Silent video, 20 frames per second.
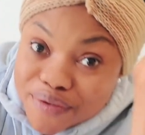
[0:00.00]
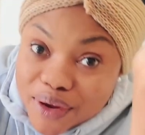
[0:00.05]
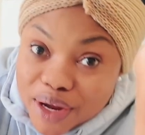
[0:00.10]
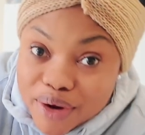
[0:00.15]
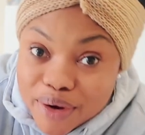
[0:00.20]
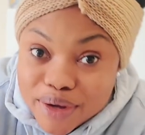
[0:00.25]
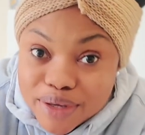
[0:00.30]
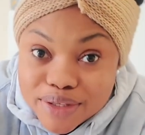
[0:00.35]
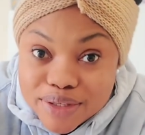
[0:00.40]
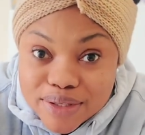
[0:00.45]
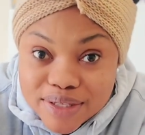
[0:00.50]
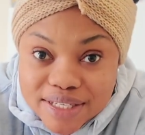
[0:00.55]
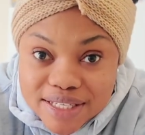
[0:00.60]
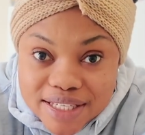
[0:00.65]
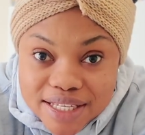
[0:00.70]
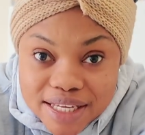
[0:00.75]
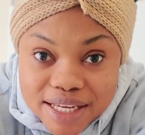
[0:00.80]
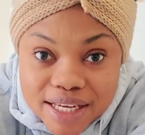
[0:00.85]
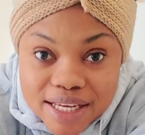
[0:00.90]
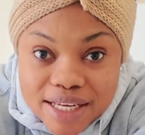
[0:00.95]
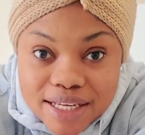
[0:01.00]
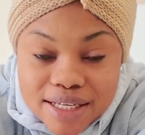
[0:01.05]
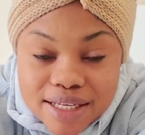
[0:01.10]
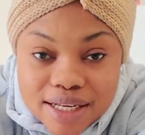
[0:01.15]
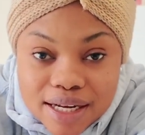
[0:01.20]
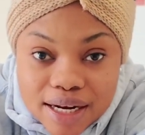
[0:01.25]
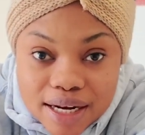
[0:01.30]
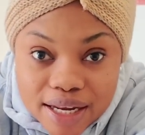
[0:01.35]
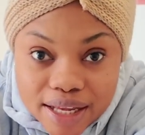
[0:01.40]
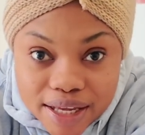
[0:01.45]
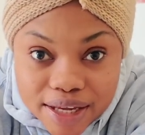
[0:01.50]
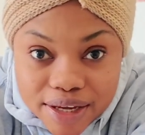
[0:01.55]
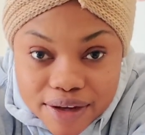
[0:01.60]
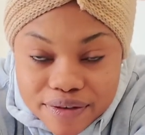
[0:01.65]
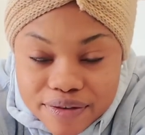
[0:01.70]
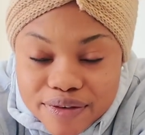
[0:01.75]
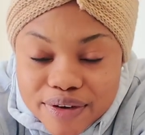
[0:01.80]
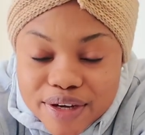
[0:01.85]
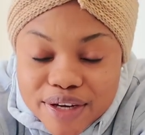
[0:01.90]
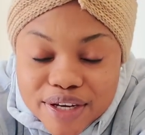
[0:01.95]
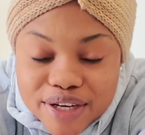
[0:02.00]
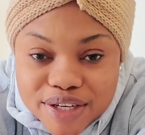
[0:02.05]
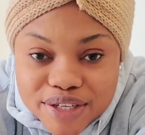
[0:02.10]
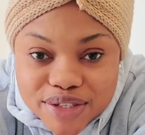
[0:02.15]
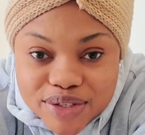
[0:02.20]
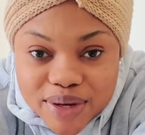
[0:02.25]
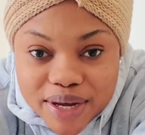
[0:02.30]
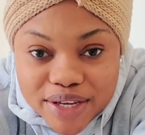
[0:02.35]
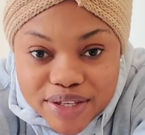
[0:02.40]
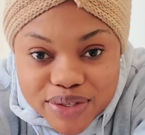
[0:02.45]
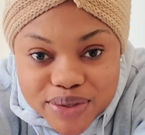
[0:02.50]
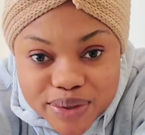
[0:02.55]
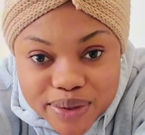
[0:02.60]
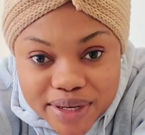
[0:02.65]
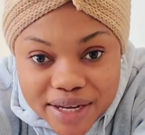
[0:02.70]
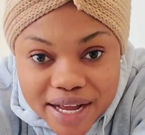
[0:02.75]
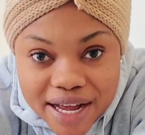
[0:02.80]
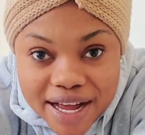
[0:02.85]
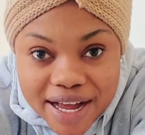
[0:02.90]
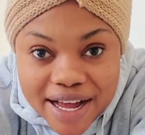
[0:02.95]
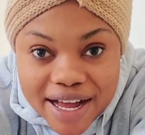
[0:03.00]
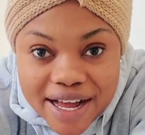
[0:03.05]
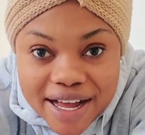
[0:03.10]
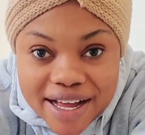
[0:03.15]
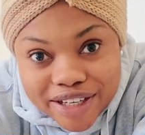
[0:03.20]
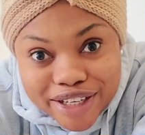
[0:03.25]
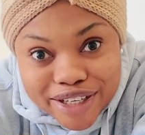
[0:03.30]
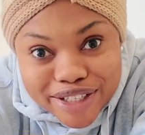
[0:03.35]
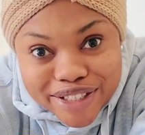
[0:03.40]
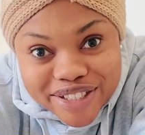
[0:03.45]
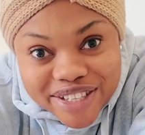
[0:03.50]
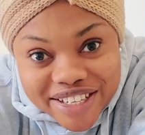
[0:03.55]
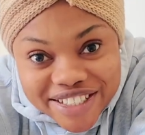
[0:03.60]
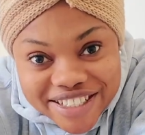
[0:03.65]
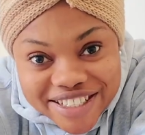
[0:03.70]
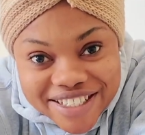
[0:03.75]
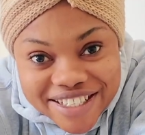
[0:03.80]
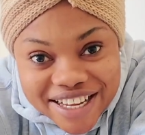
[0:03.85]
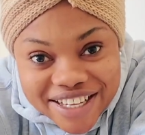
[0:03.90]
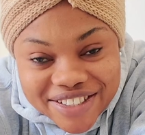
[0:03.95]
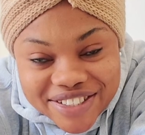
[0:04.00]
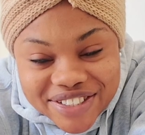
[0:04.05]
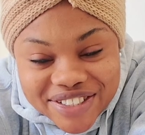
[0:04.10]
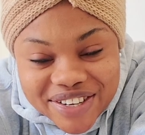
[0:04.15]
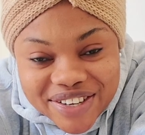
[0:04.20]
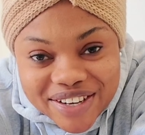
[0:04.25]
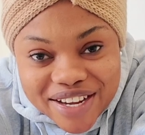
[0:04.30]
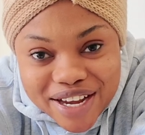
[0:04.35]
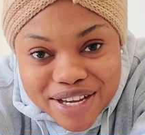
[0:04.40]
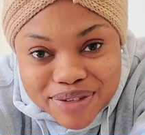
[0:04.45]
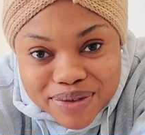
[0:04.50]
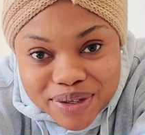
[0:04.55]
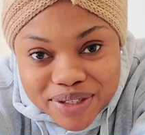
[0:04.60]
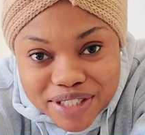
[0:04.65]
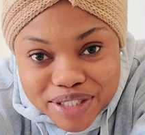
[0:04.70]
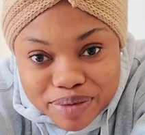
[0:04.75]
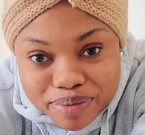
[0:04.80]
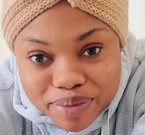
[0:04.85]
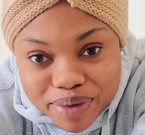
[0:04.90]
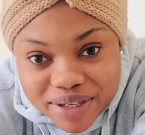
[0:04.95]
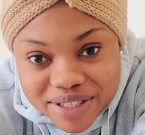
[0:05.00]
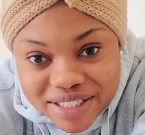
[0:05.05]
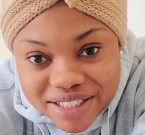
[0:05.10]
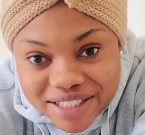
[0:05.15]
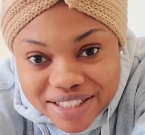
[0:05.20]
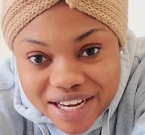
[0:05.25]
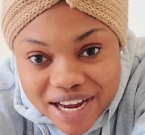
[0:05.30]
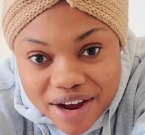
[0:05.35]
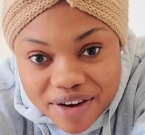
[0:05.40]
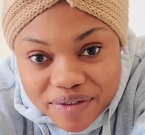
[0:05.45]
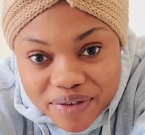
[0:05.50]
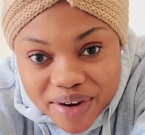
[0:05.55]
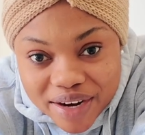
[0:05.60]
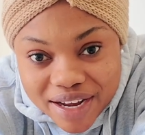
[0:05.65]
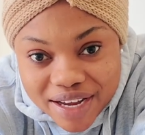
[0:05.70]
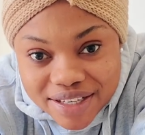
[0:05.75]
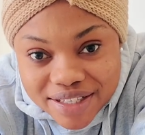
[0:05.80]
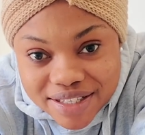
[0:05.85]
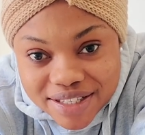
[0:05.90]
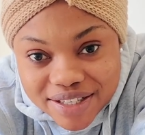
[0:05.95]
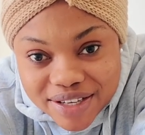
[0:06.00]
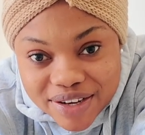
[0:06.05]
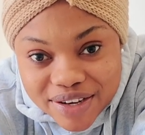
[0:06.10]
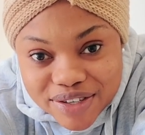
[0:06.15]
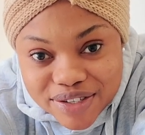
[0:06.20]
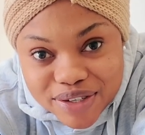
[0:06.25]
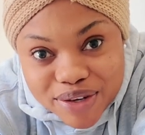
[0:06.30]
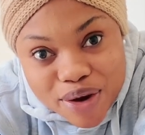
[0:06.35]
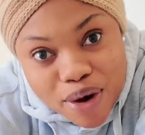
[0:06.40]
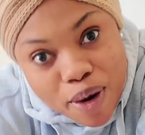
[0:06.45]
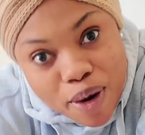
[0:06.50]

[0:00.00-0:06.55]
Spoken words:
are going to see Liv. So I took her. So she's there to show you guys what she bought in the African store. So